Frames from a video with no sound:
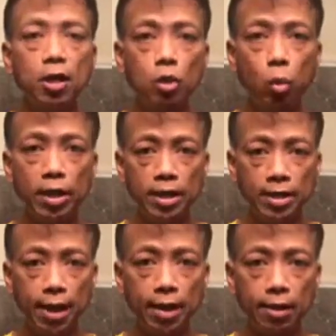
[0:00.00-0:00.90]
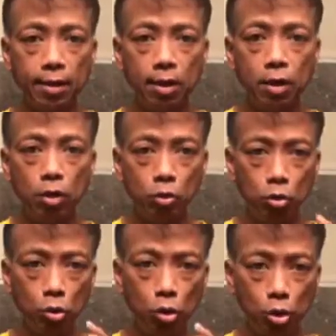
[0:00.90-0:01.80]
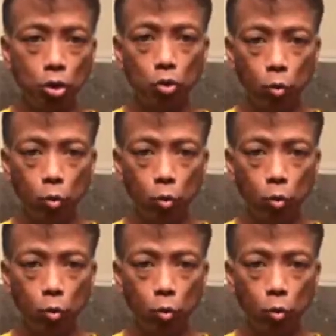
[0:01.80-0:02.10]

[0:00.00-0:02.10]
2010 to lose